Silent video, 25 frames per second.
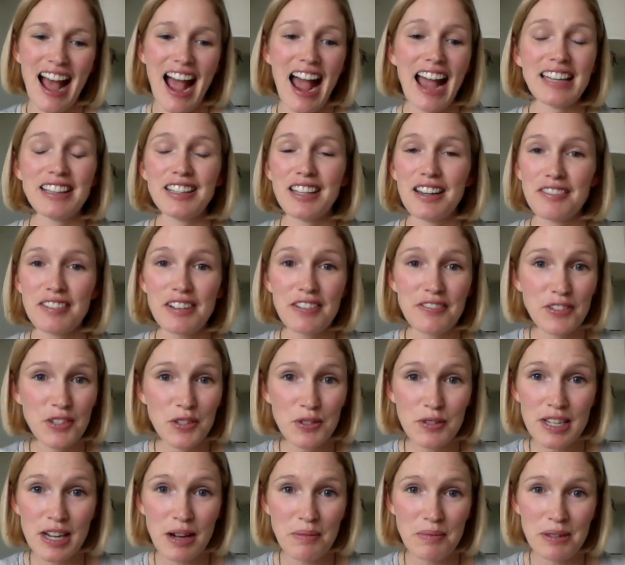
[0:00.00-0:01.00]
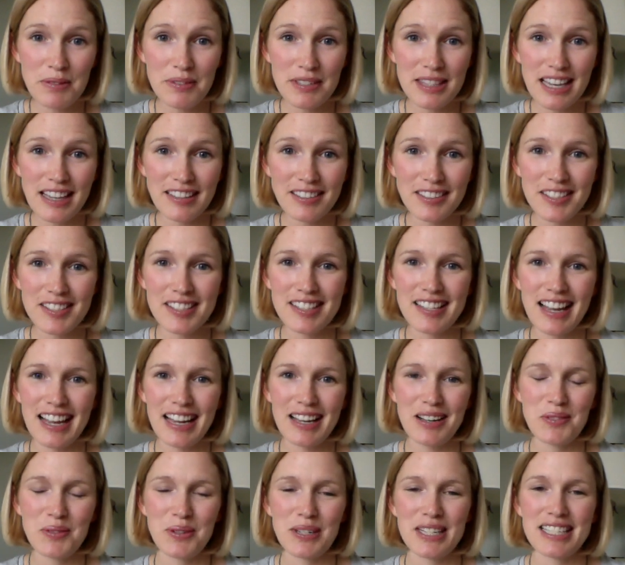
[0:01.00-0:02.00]
I'd love it if you tell me what that looks
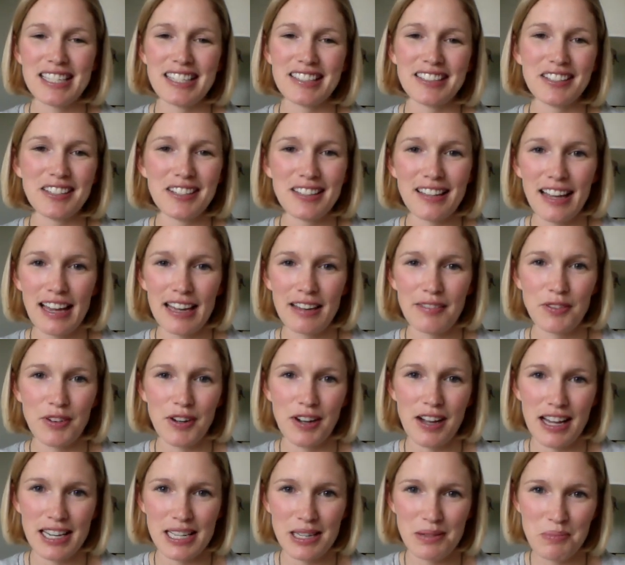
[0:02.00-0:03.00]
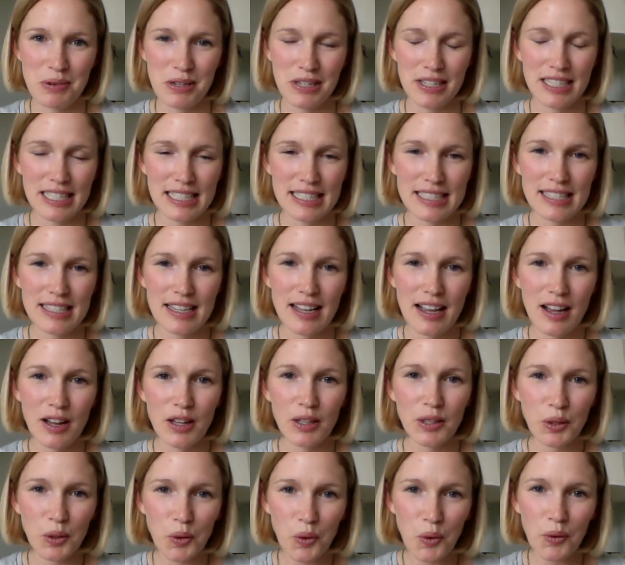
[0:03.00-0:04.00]
like. What does it look like for God to put his
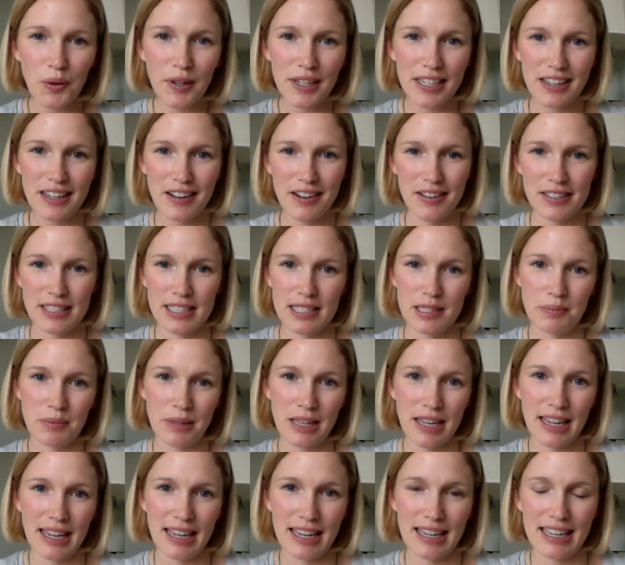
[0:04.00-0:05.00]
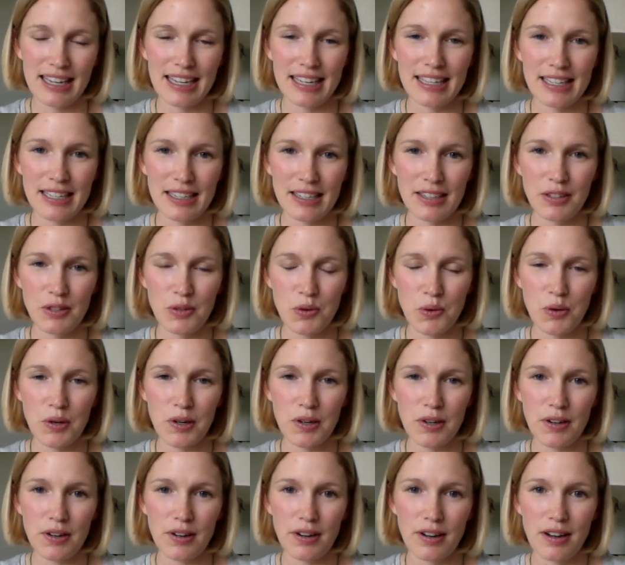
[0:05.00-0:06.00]
glory on display in
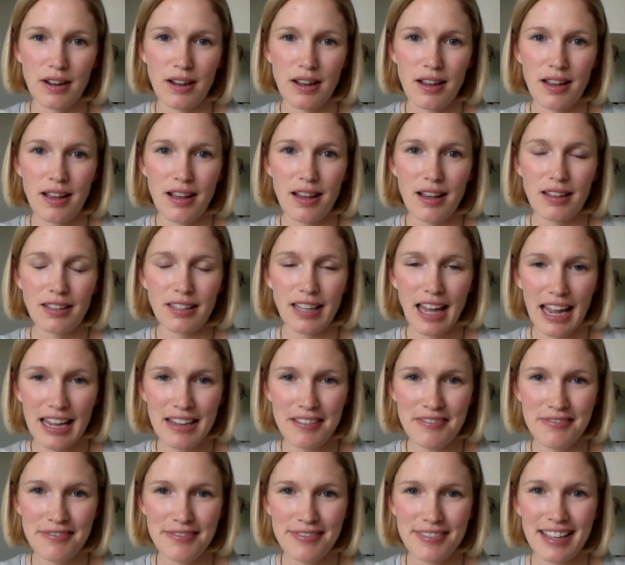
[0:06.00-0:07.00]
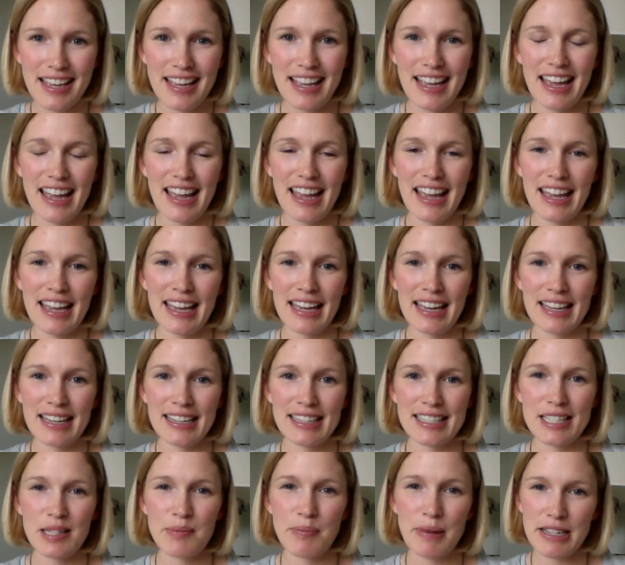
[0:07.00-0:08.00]
your life, and
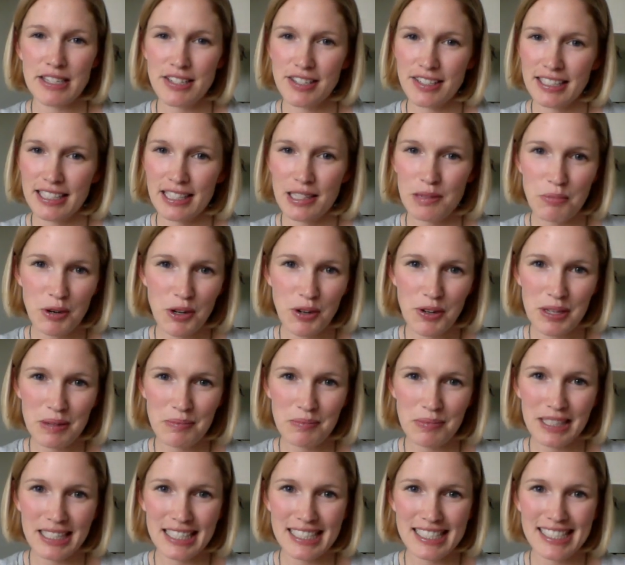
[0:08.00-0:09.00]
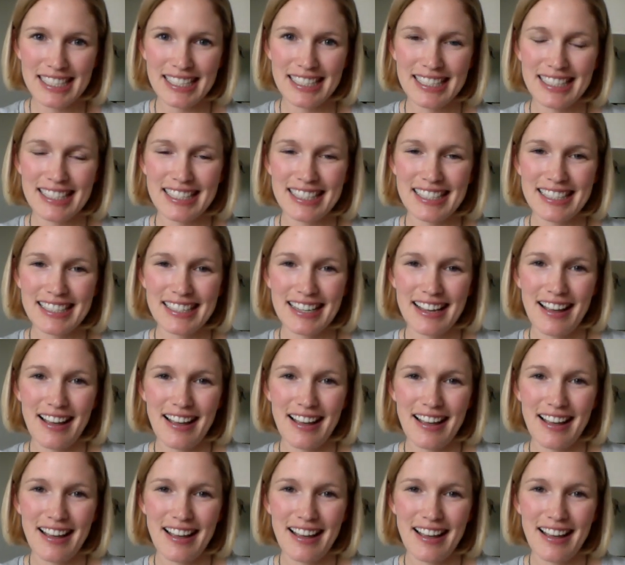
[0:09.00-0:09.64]
especially in the broken places?